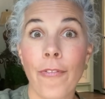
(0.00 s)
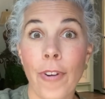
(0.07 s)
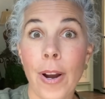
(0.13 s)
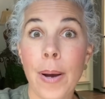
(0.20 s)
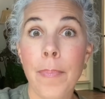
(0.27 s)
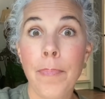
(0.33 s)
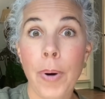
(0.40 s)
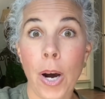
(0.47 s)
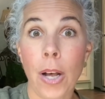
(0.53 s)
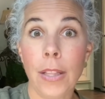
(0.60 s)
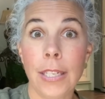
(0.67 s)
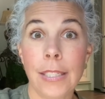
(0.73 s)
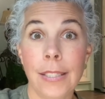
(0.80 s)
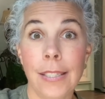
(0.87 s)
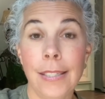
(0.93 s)
from
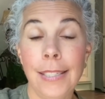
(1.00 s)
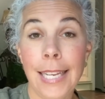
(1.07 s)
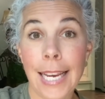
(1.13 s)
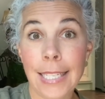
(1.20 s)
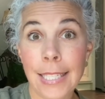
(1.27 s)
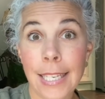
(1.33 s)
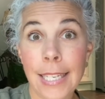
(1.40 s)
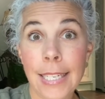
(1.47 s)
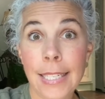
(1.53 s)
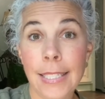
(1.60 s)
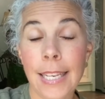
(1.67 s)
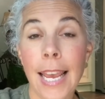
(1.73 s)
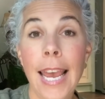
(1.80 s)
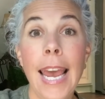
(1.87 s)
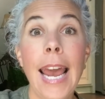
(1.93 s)
Pollux's test kit